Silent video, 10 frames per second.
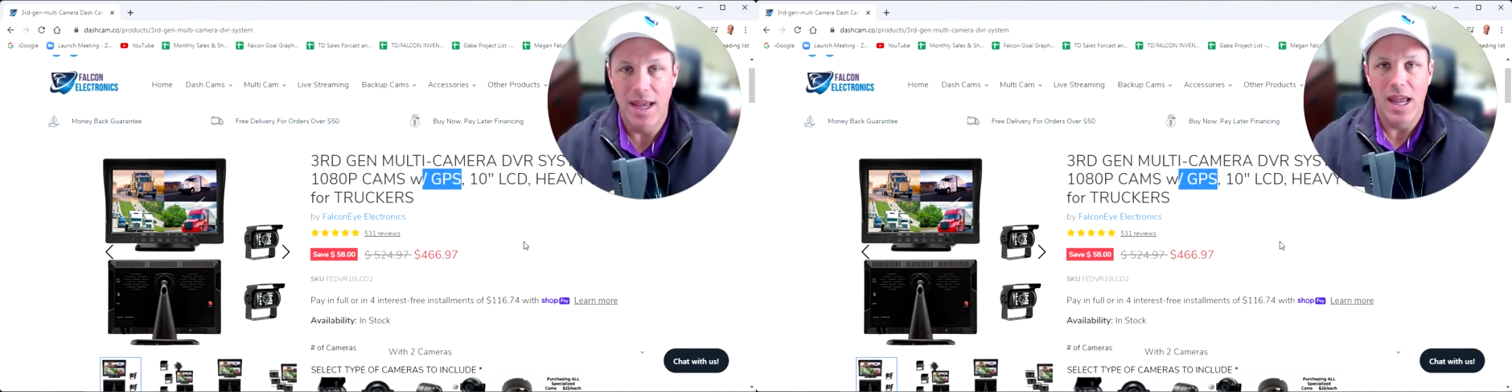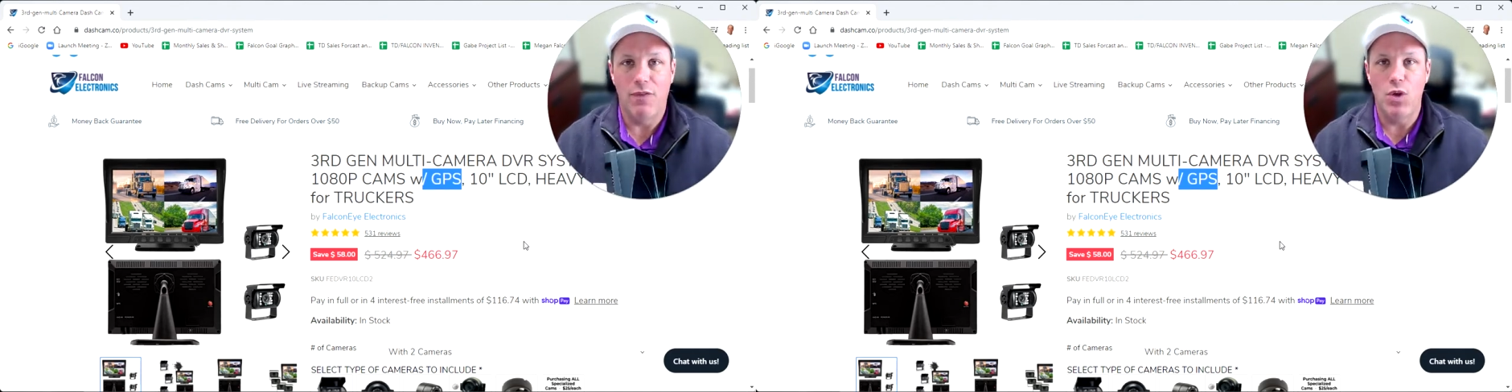
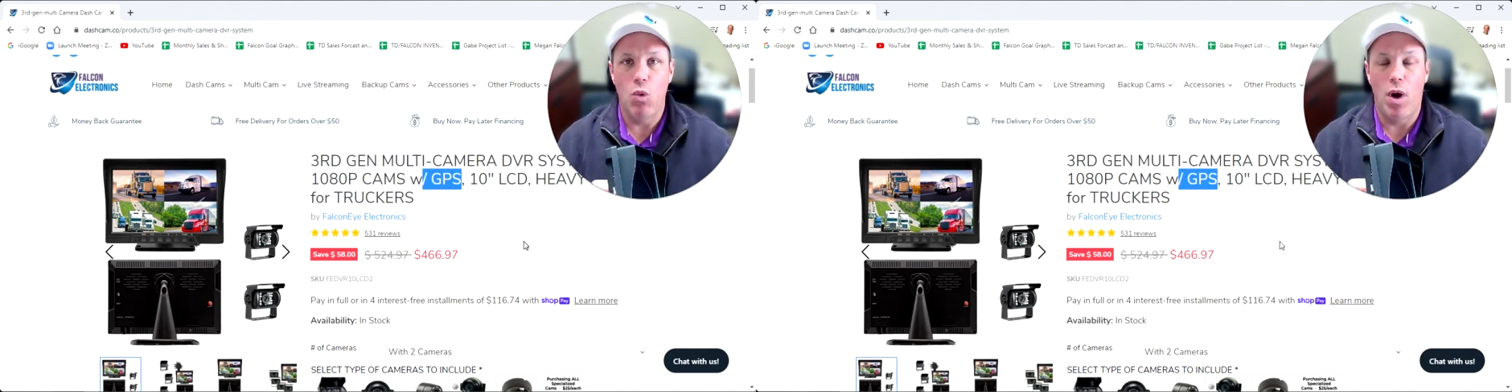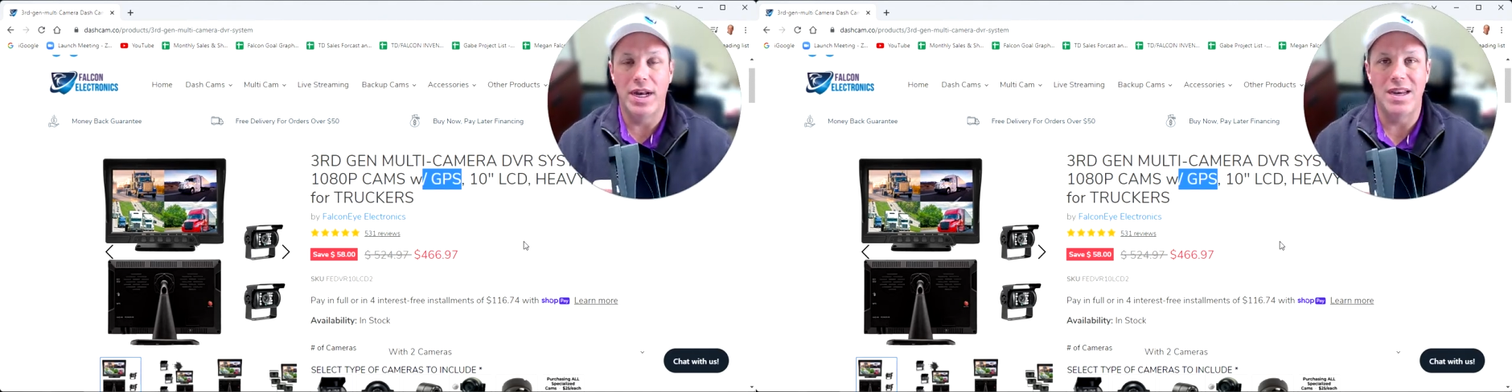if you
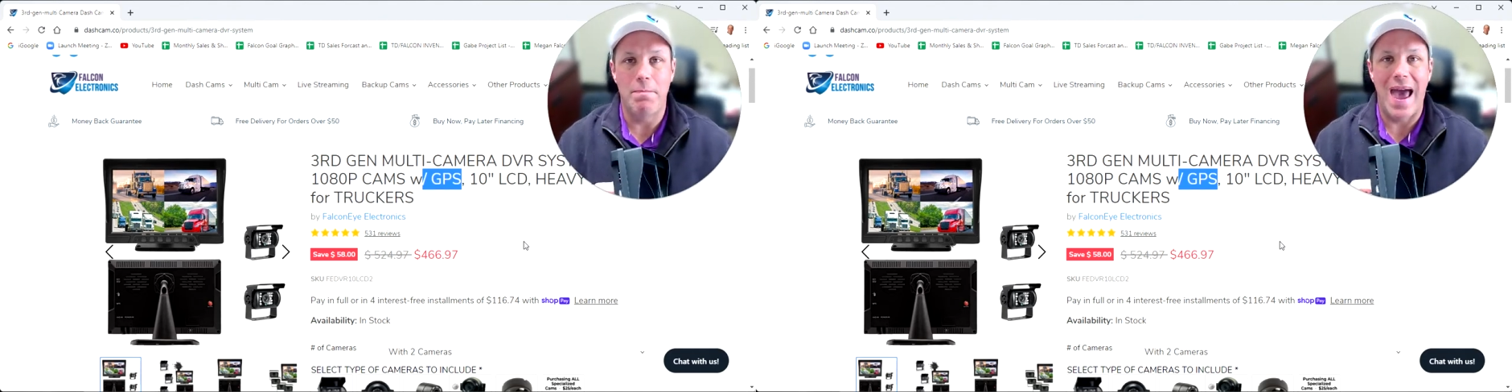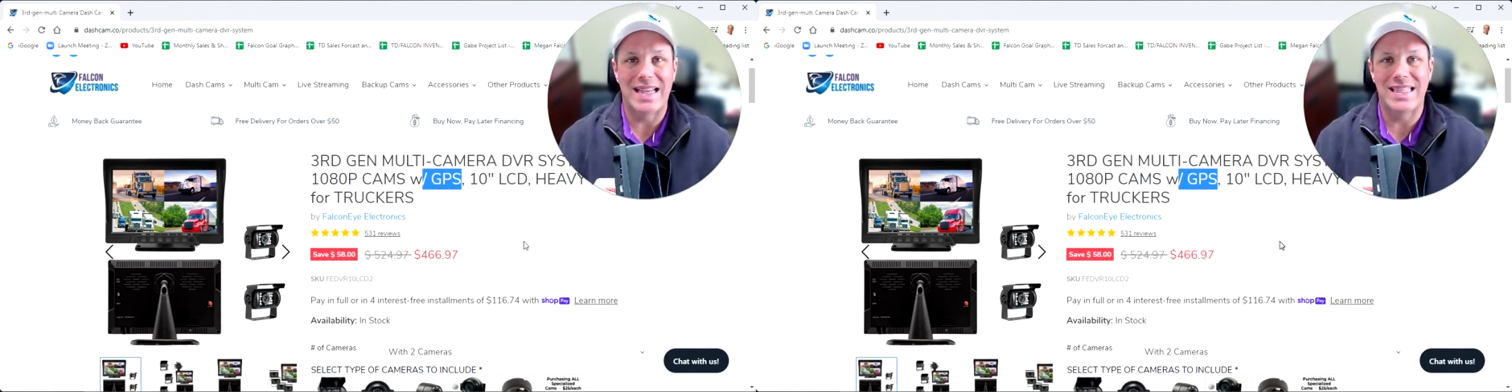wanted to
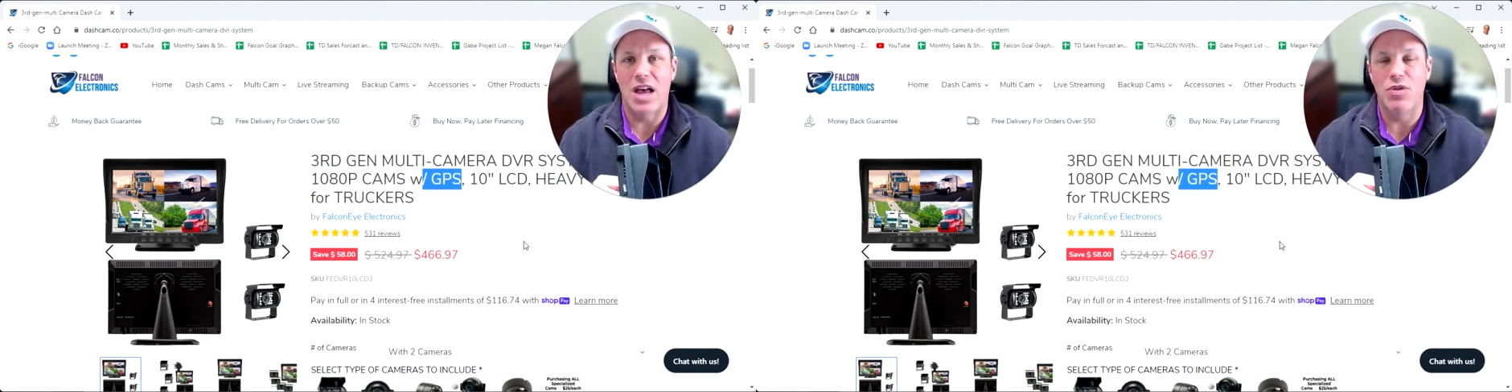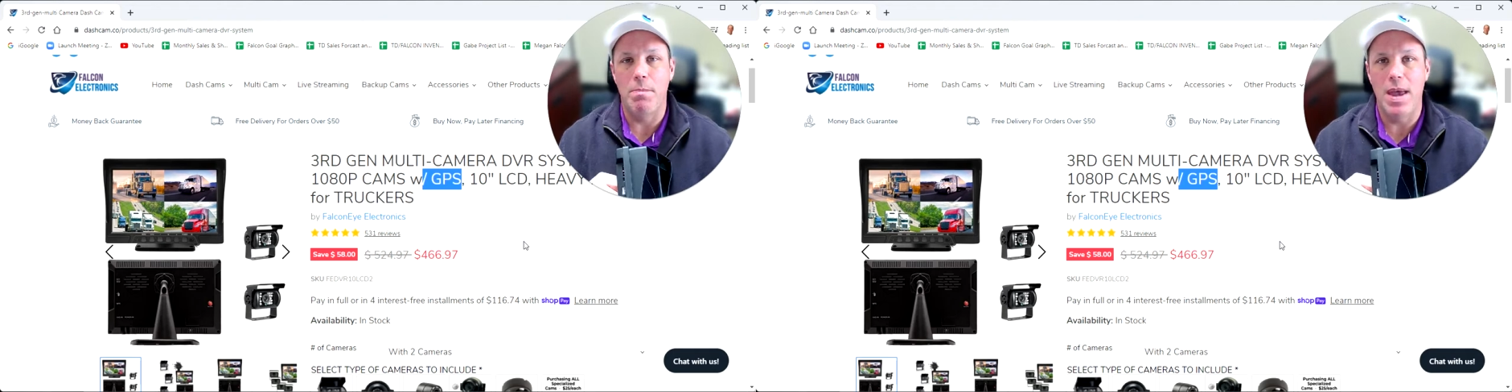max
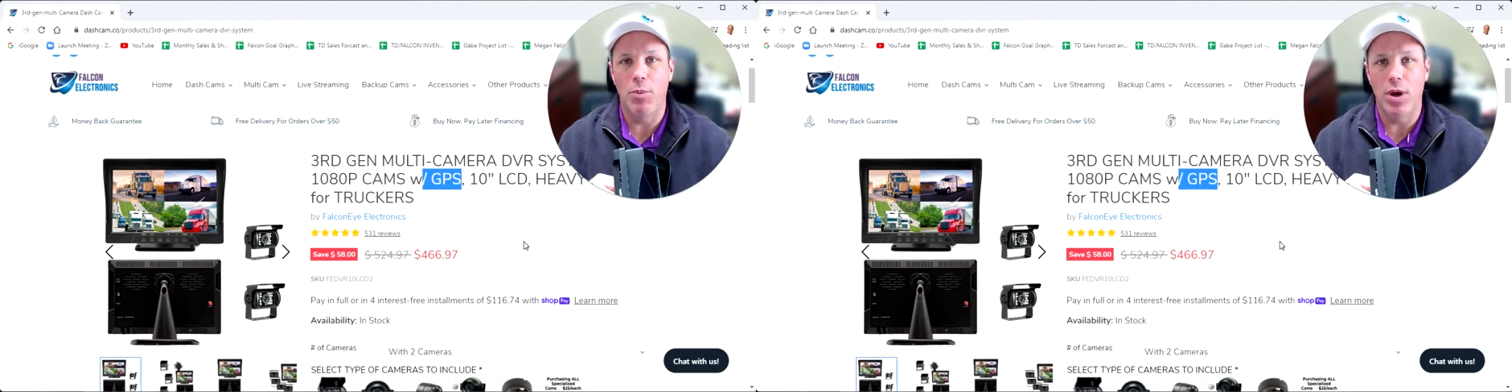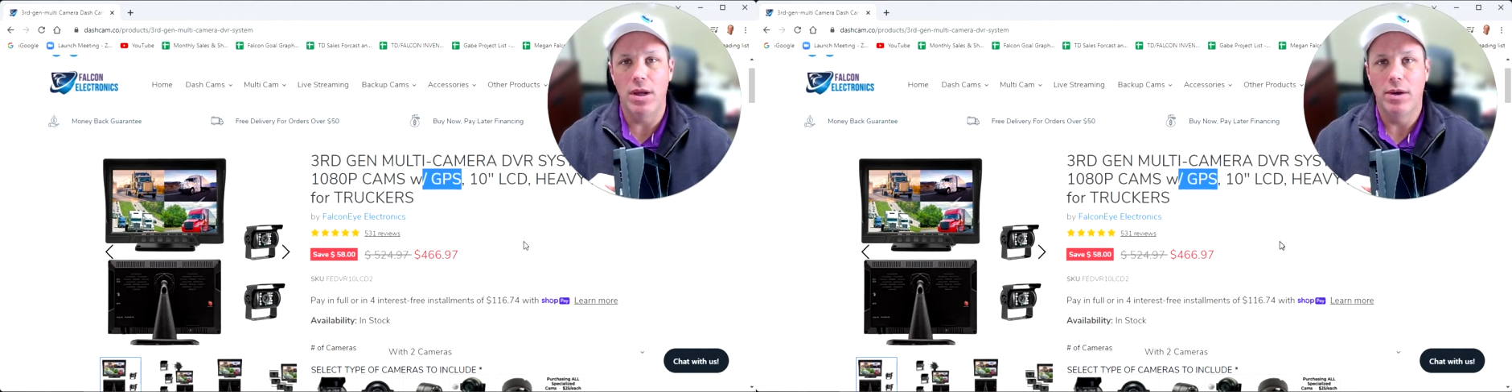out the memory.